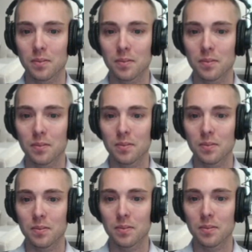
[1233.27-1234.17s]

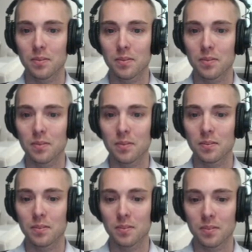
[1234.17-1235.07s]

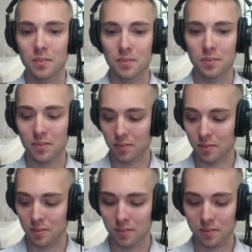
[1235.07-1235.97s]

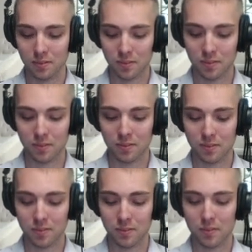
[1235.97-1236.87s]

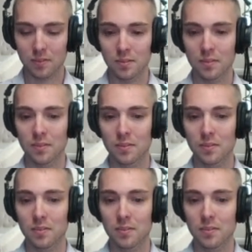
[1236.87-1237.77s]

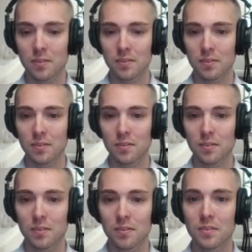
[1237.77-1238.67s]

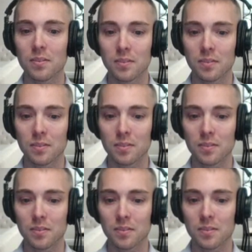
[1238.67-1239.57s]

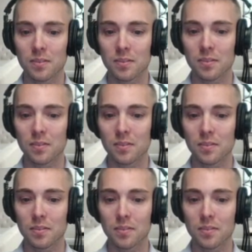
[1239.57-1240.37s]
The person shown says nothing.